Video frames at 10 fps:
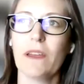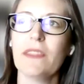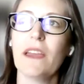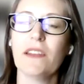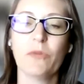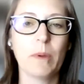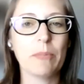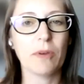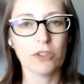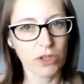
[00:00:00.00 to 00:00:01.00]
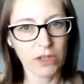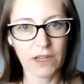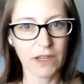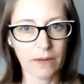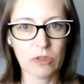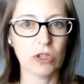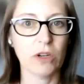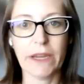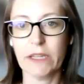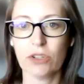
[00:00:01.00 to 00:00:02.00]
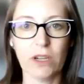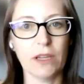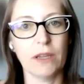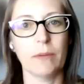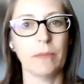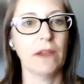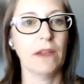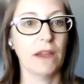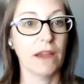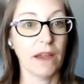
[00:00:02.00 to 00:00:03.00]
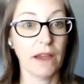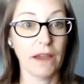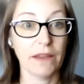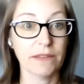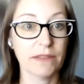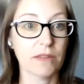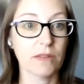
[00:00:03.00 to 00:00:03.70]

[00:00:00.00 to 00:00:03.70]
And then if people are treated, I'm sure Atrium has